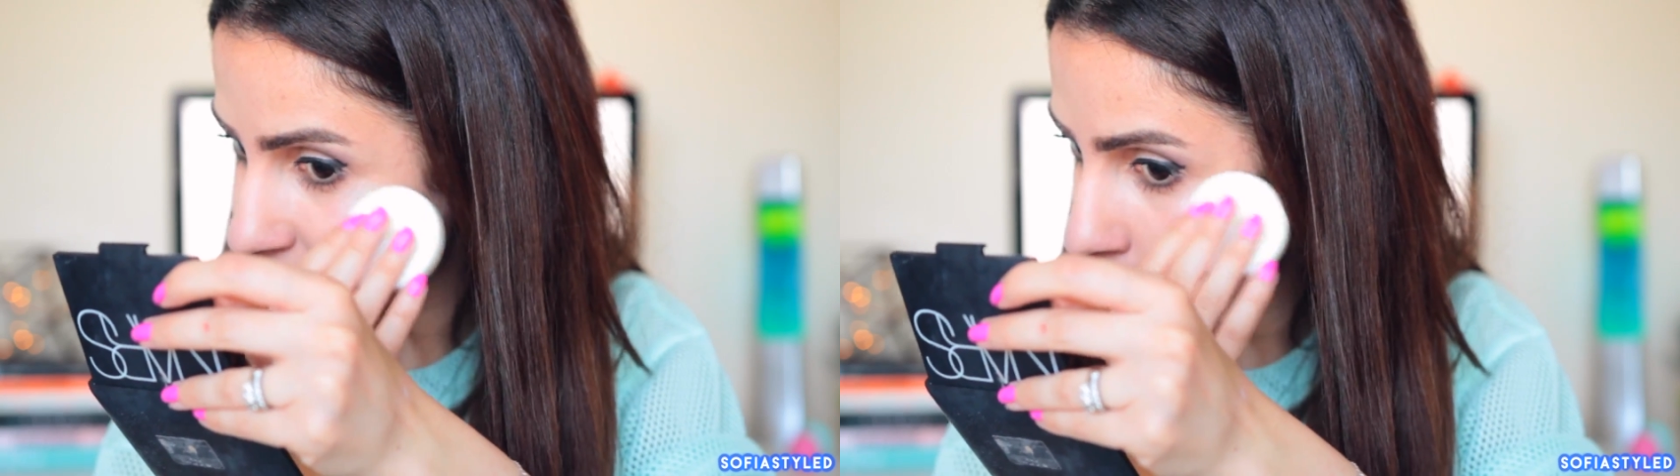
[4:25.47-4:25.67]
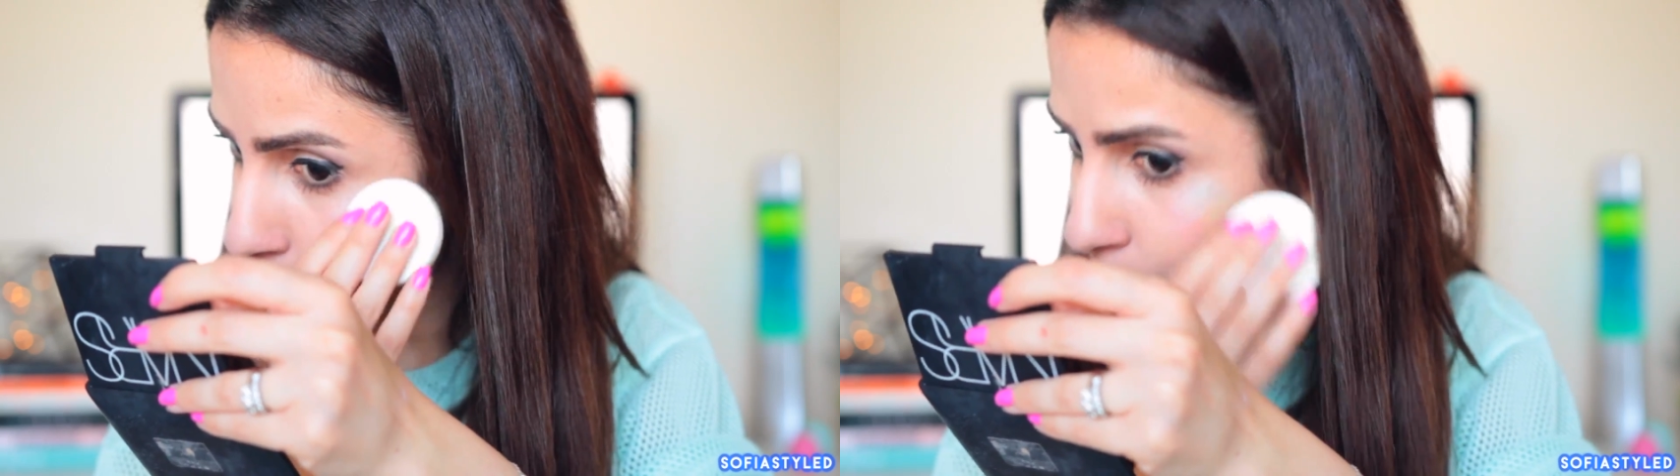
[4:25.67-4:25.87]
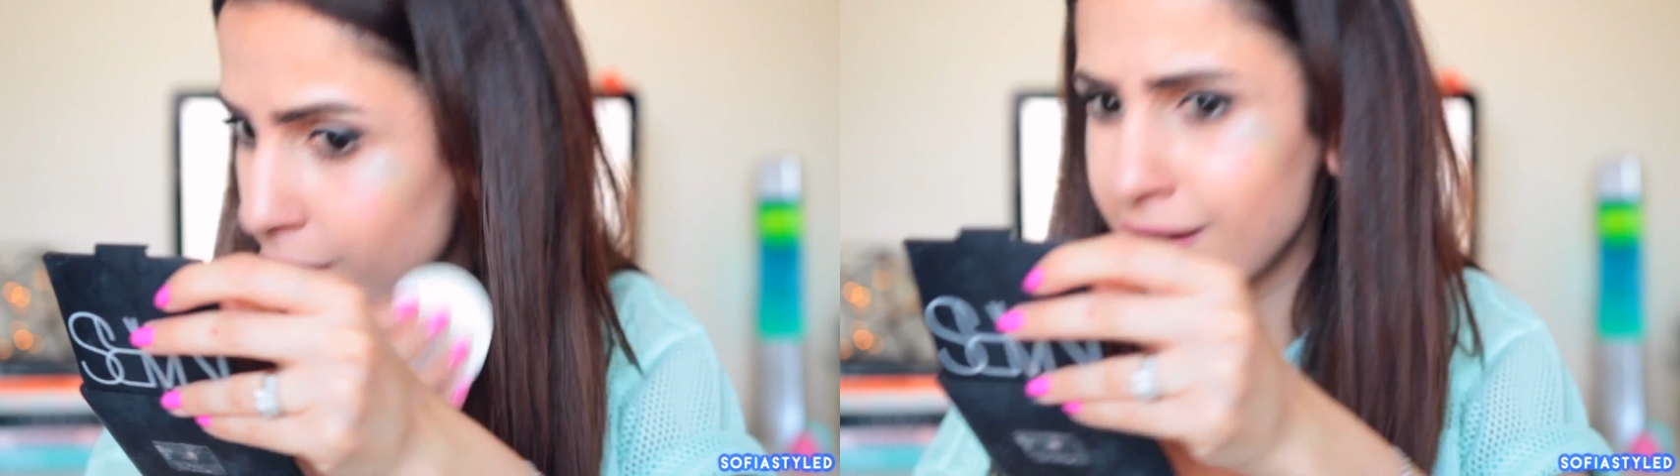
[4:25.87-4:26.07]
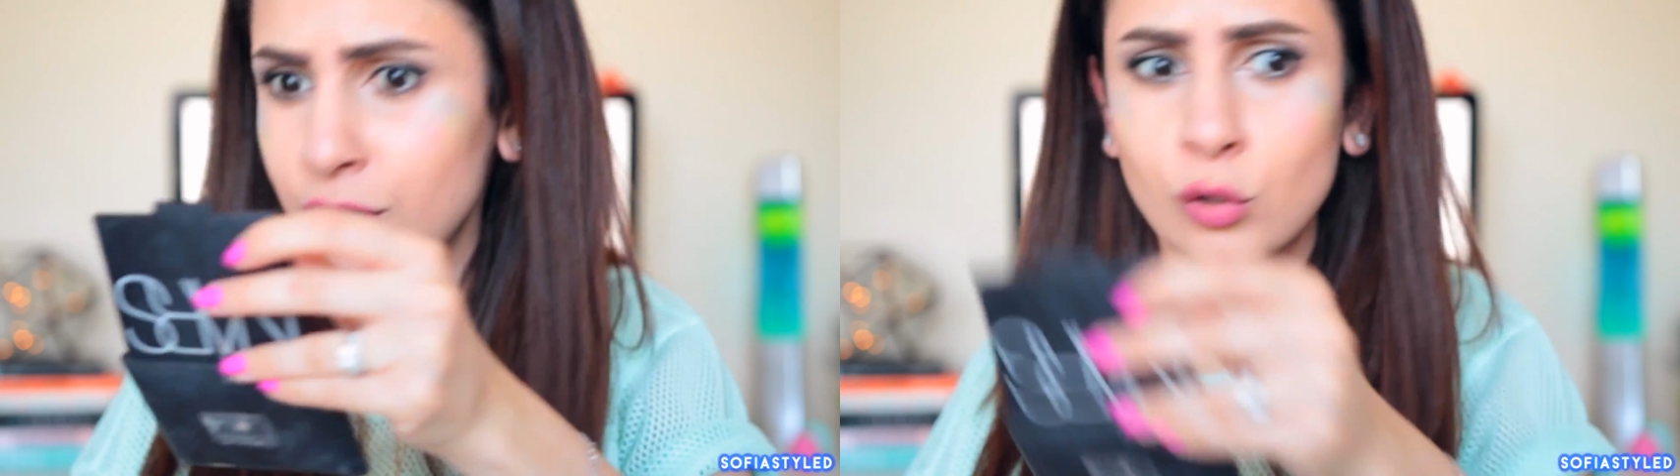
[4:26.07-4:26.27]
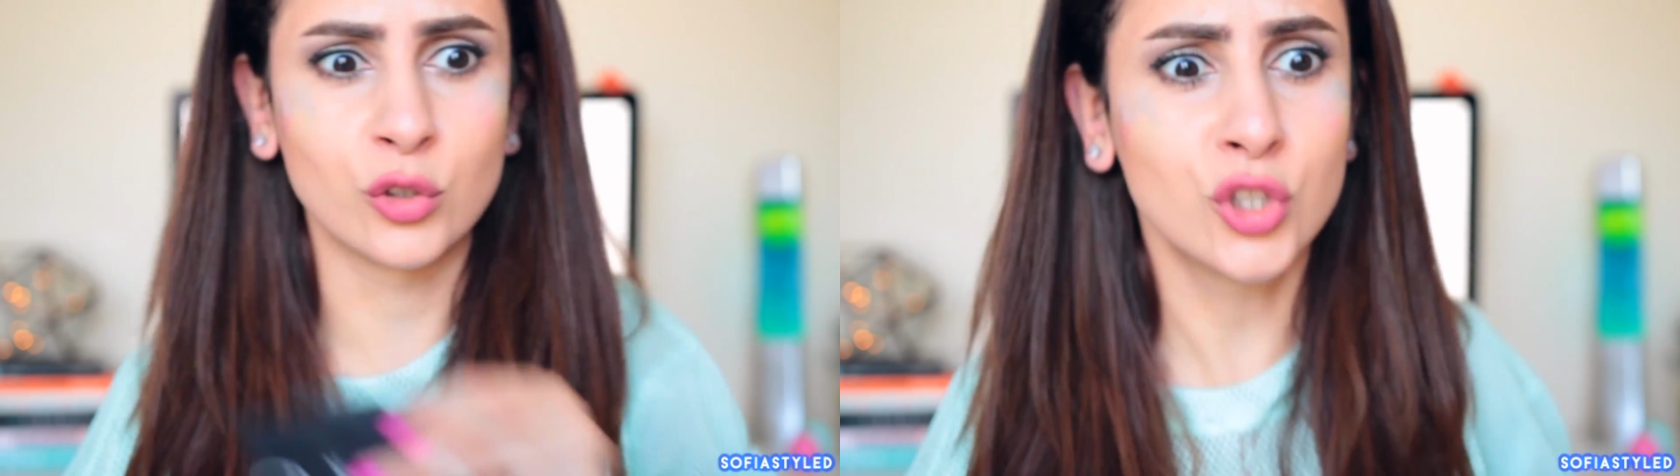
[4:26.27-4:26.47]
think I brought that a
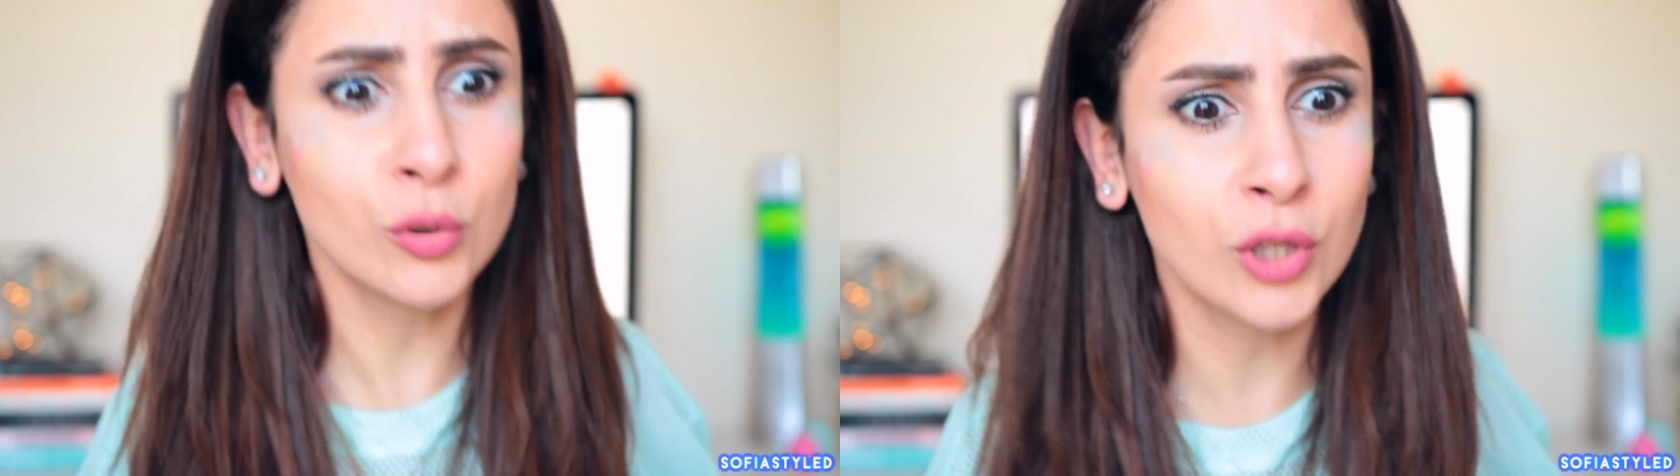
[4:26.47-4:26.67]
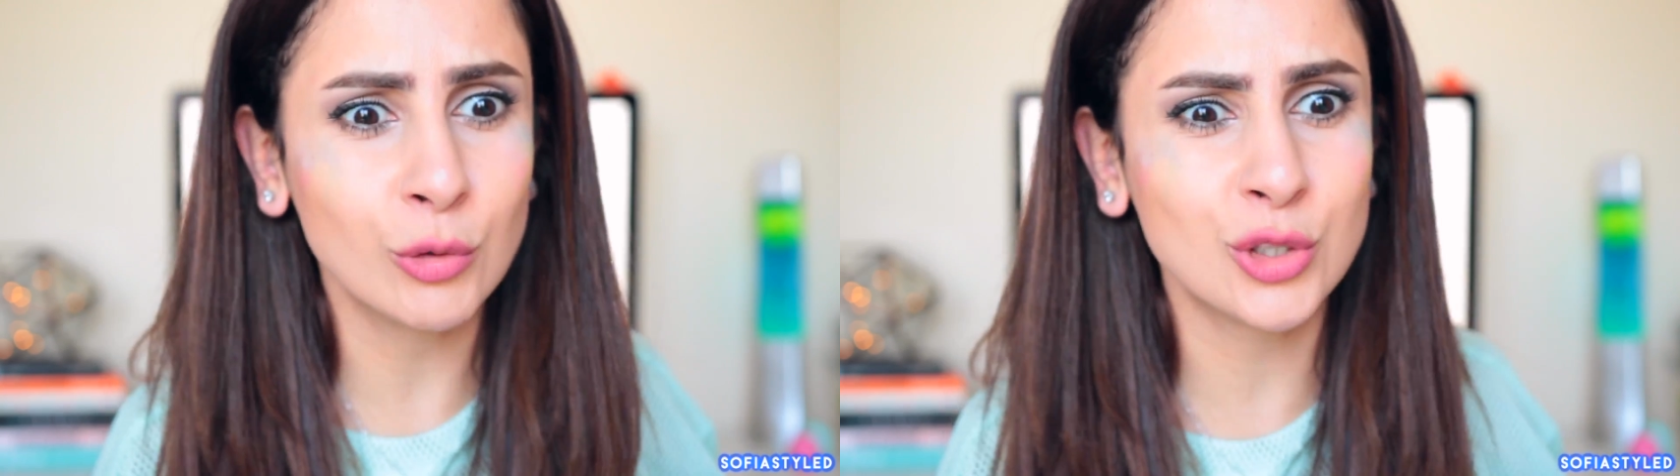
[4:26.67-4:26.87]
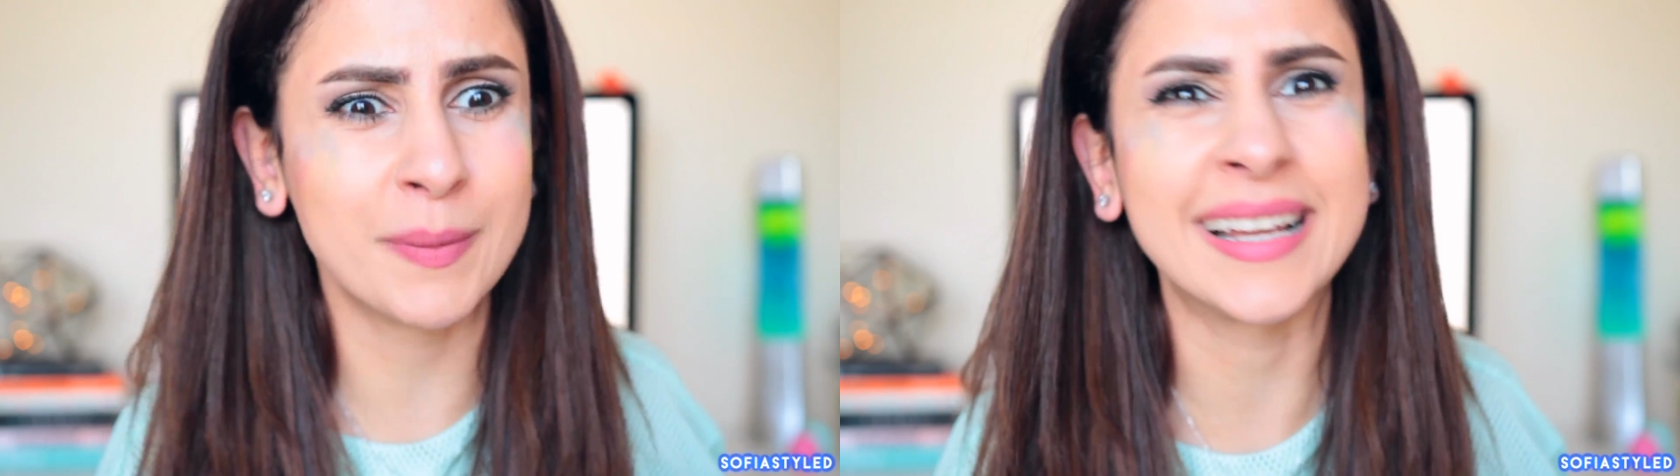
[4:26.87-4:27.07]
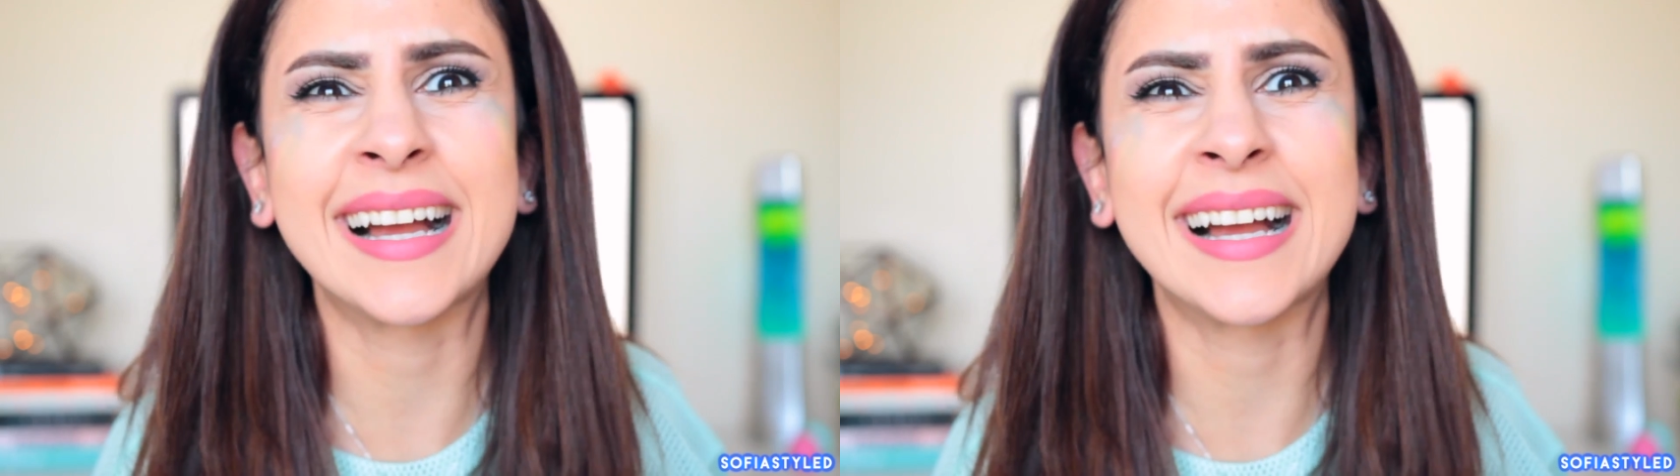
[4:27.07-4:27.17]
little too close to my